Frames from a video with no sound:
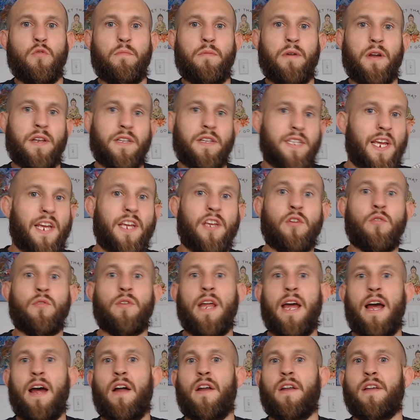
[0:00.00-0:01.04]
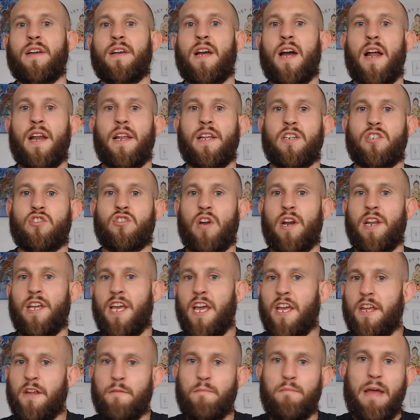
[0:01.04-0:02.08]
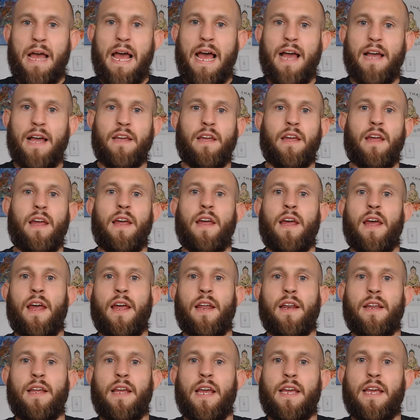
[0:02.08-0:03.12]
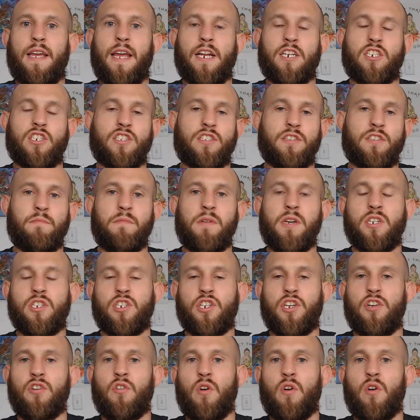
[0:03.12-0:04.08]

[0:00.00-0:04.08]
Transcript: but take you down and kind of try to get your back and catch a submission?